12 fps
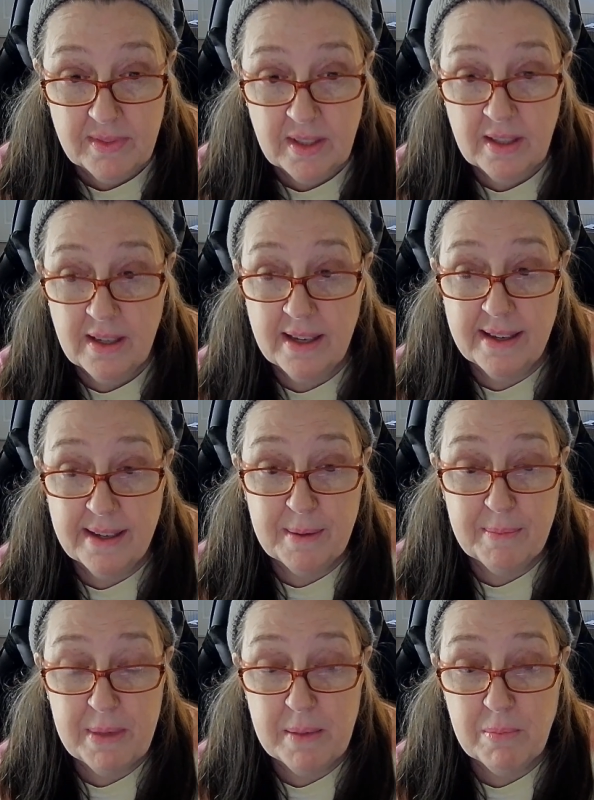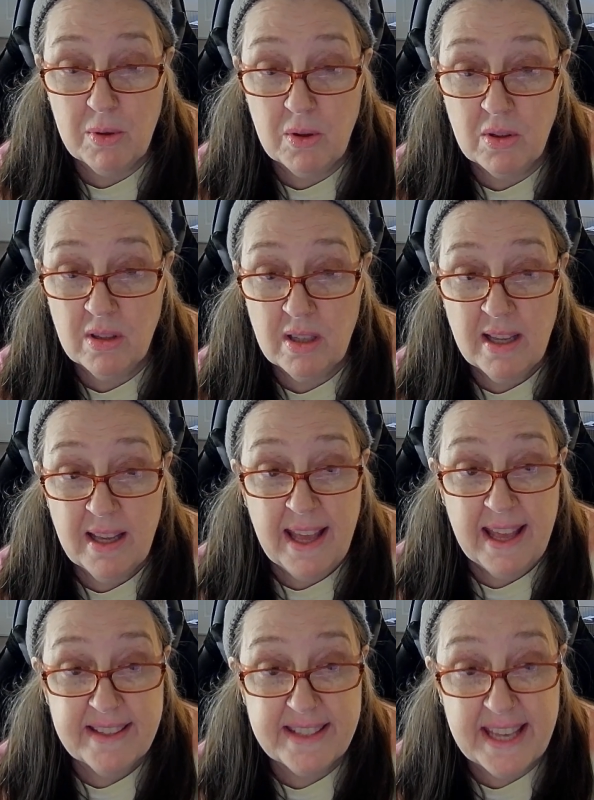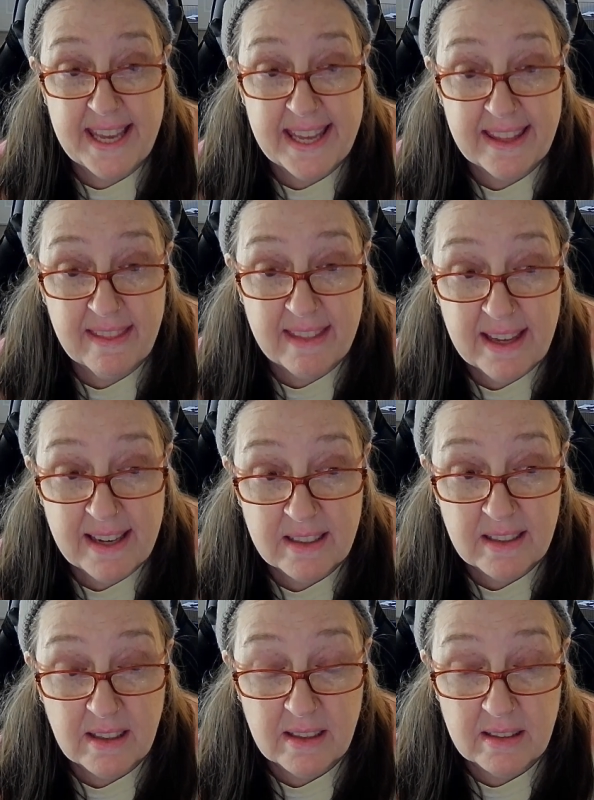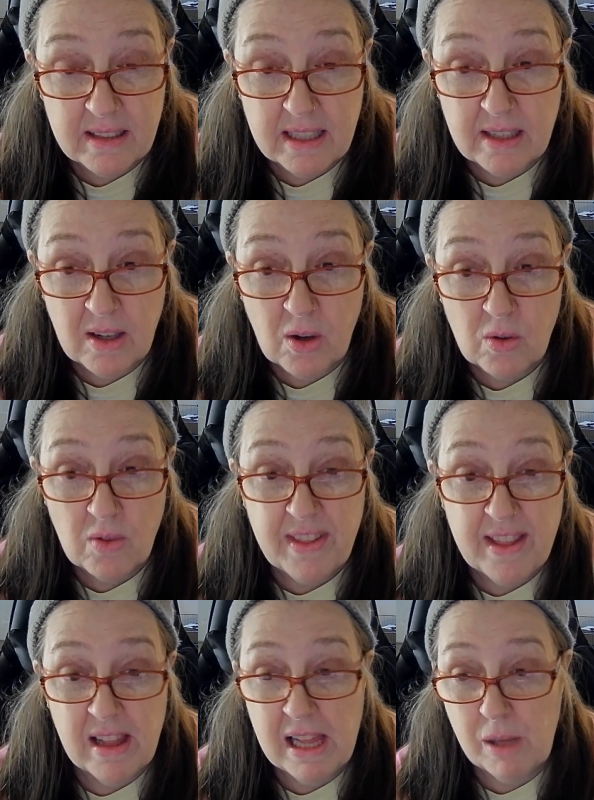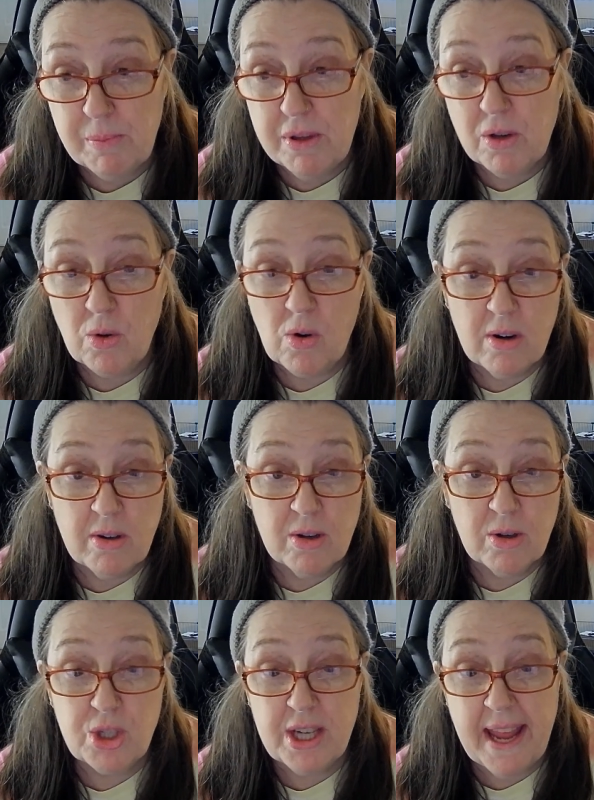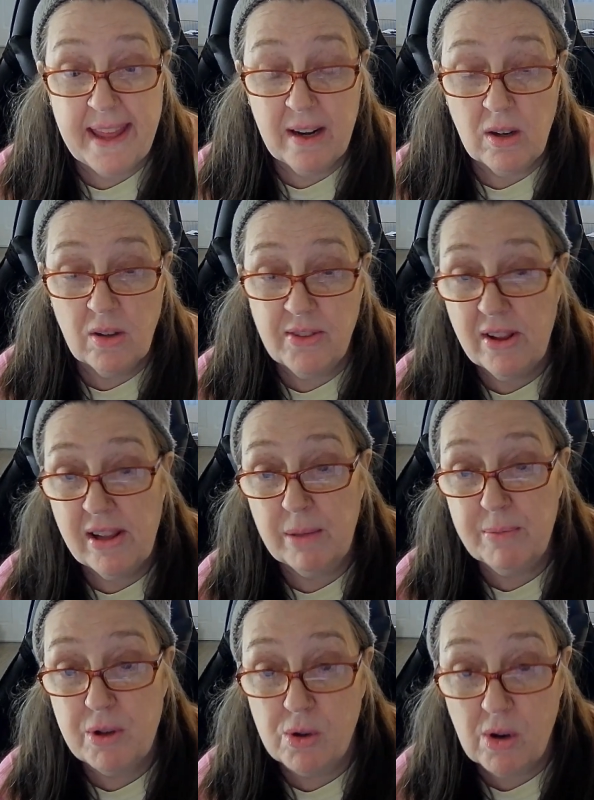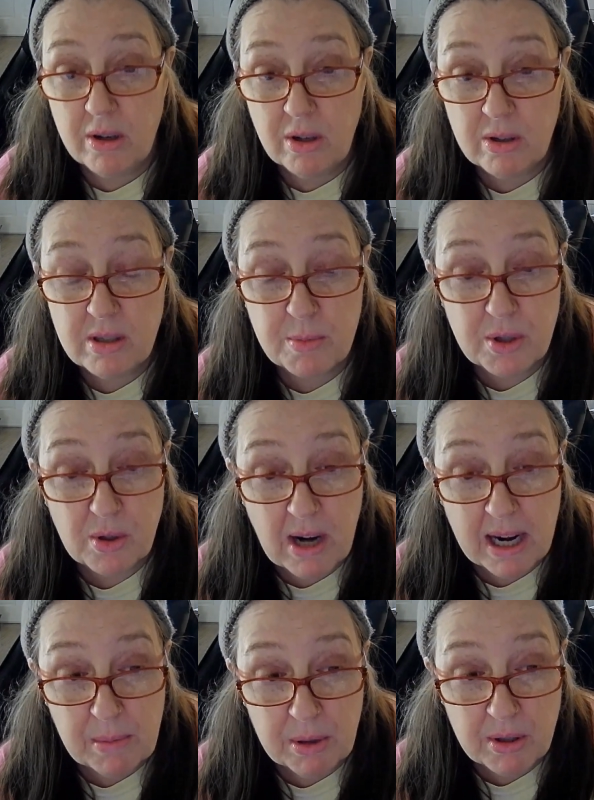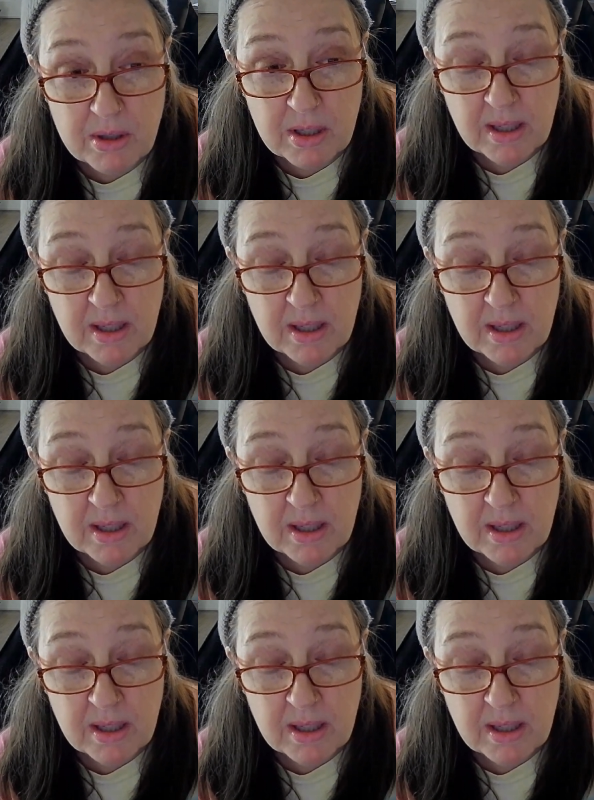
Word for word: Uh, people saying that you know, they'll help you grow your channel and they'll help you grow your subscribers.